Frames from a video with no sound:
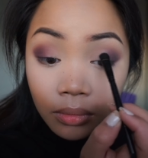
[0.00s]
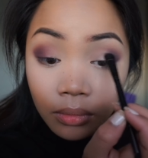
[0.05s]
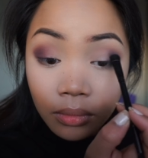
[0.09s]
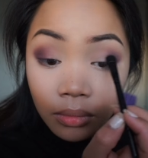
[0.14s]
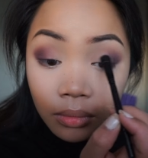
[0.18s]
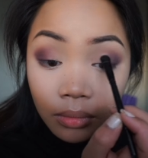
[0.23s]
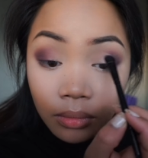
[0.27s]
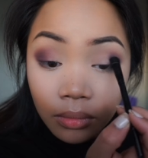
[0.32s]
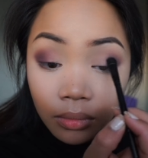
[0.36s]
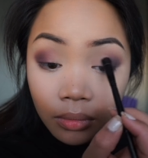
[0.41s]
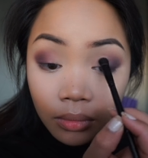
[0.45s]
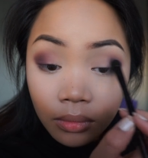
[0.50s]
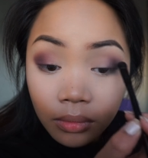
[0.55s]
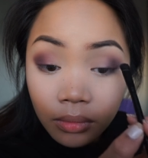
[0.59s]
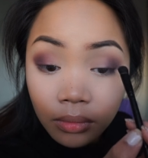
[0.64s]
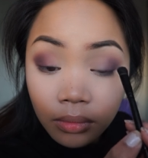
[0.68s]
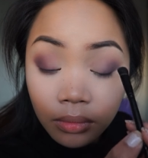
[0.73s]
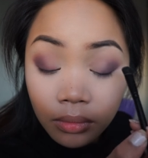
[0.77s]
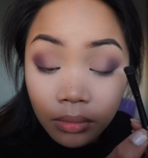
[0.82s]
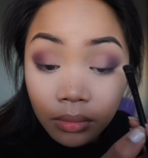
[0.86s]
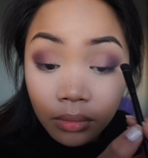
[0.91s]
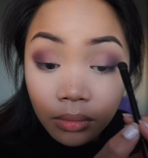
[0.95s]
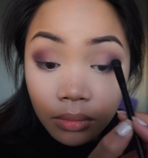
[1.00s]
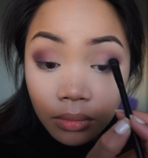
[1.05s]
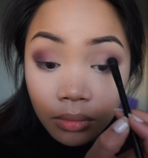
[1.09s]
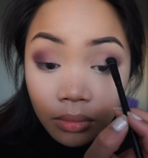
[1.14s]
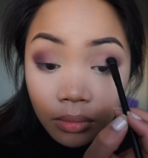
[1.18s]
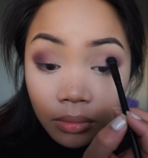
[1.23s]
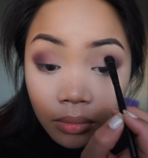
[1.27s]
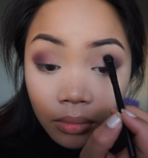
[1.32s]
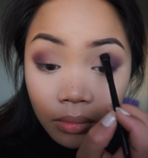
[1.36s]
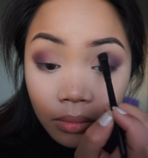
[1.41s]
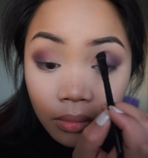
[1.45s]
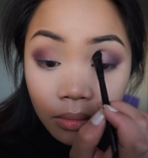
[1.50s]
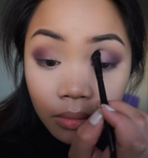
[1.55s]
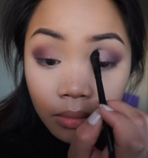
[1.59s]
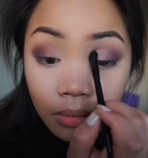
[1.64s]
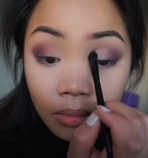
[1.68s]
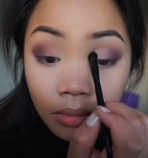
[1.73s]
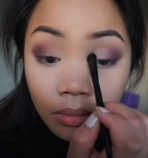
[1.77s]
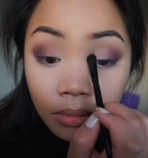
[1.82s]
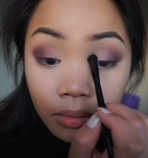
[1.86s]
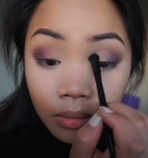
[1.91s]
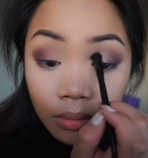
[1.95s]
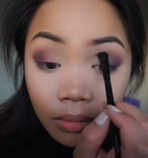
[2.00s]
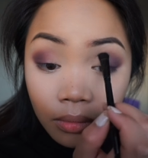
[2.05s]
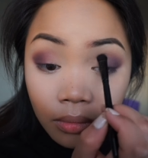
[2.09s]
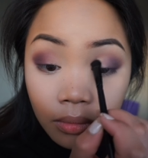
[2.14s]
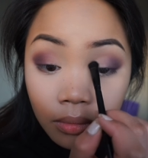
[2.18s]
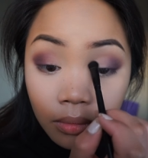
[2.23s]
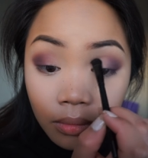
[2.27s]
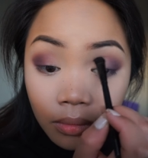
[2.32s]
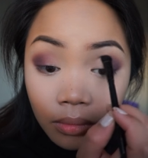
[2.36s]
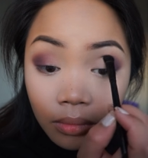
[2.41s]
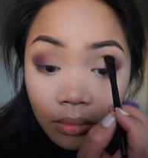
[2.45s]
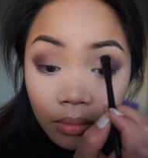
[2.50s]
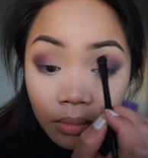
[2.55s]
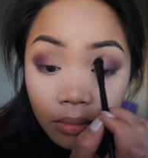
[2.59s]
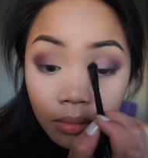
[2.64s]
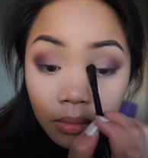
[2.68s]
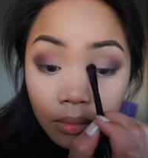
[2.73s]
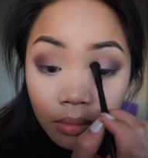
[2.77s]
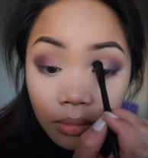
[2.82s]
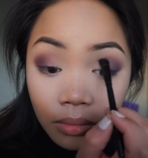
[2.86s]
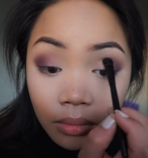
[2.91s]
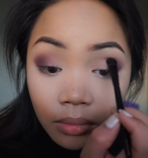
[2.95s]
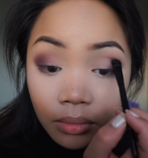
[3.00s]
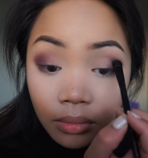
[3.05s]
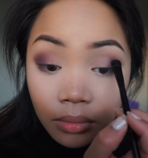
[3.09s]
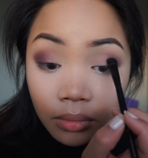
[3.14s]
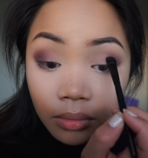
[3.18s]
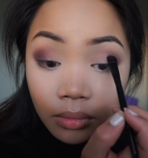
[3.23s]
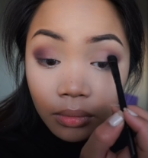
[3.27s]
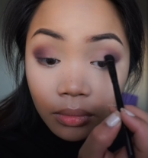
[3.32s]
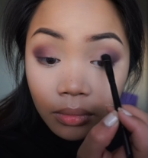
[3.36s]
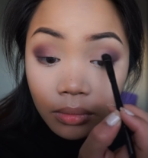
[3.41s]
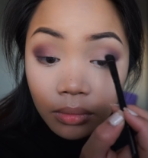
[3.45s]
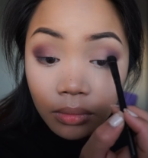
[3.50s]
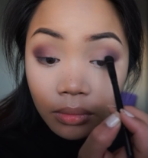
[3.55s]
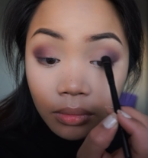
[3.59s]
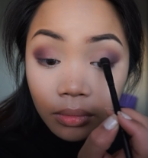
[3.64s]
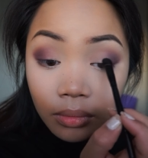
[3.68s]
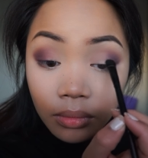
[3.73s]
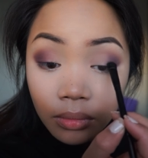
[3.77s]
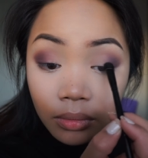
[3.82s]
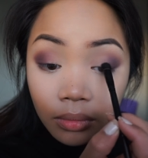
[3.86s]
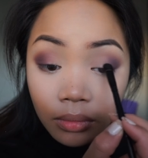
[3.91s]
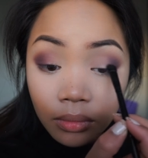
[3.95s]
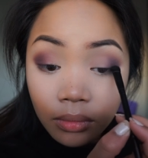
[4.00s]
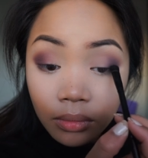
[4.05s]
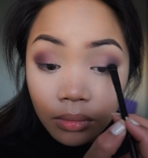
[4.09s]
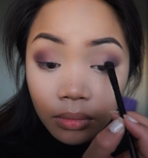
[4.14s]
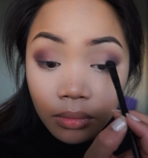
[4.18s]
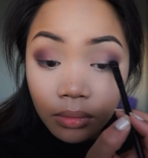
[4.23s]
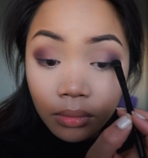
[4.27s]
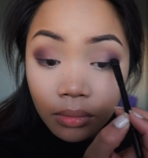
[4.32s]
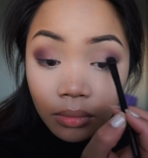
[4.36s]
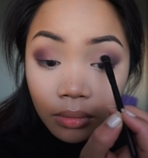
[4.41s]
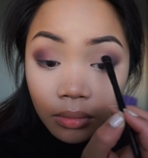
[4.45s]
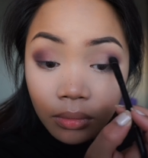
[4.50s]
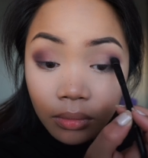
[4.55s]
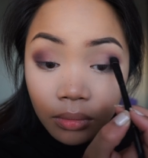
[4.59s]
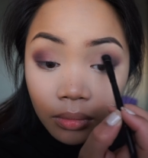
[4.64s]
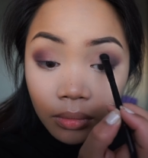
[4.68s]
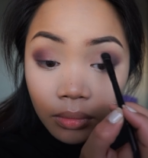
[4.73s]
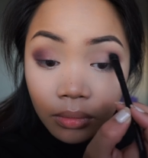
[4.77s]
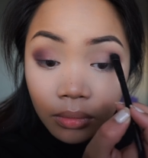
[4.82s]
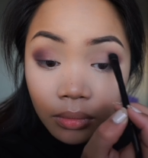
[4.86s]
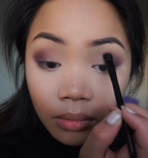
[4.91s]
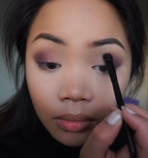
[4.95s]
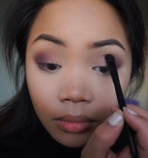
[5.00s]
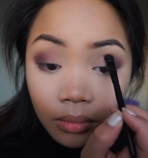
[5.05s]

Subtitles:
Nothing is said.